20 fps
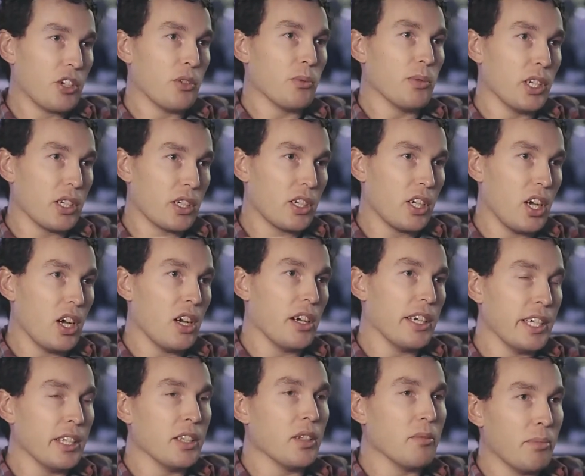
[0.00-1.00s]
will occur
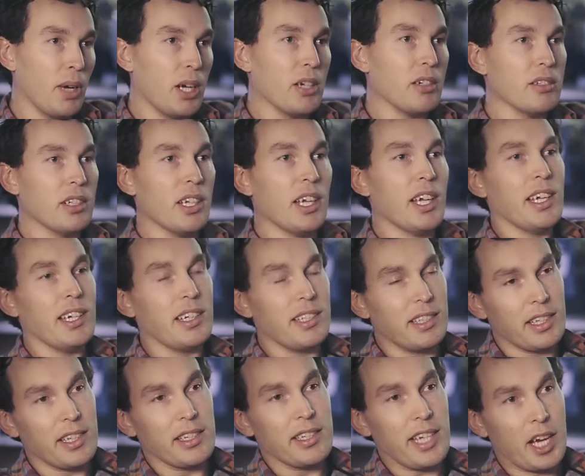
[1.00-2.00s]
in the bone
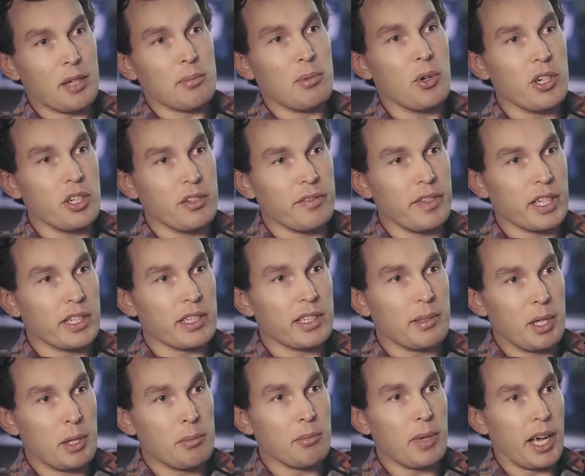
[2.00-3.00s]
at the exact point of
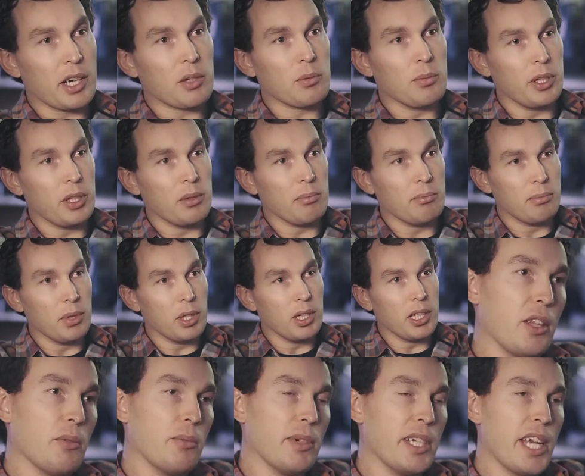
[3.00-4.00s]
impact with the
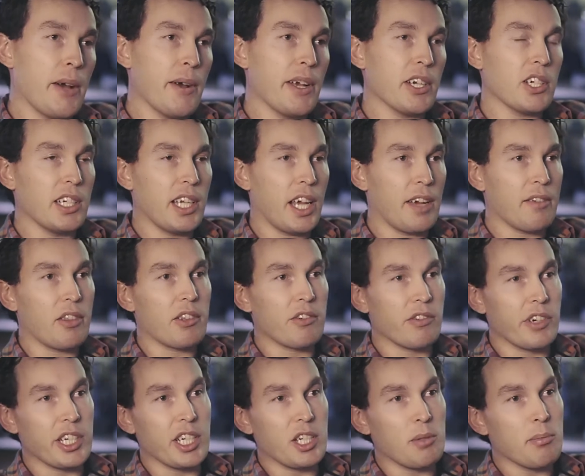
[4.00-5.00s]
bullet. We now actually have
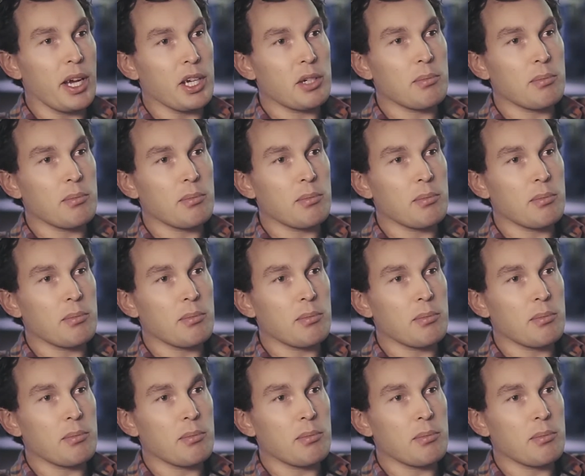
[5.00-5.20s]
3D mesh